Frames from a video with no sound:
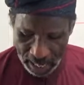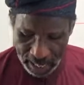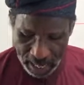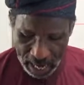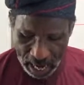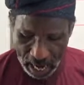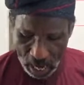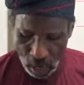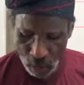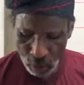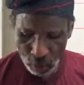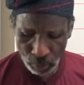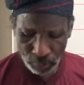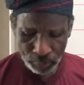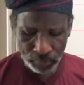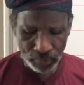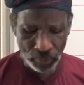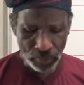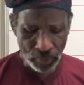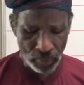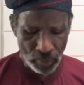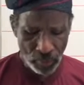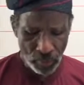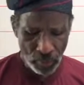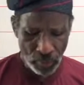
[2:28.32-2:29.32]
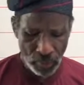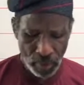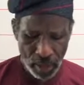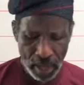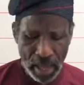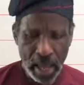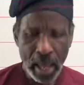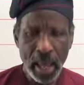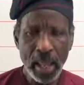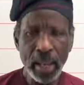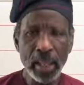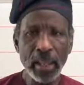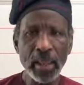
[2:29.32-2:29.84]
Now
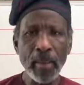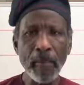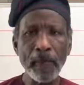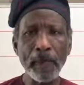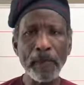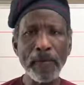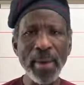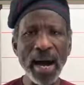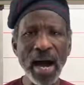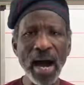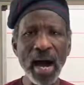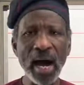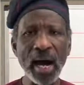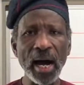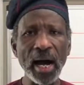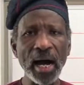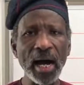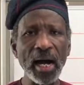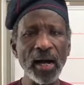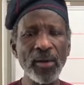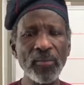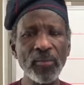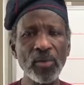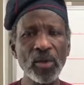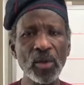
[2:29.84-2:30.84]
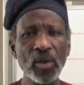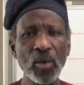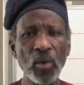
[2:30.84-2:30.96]
the Ba,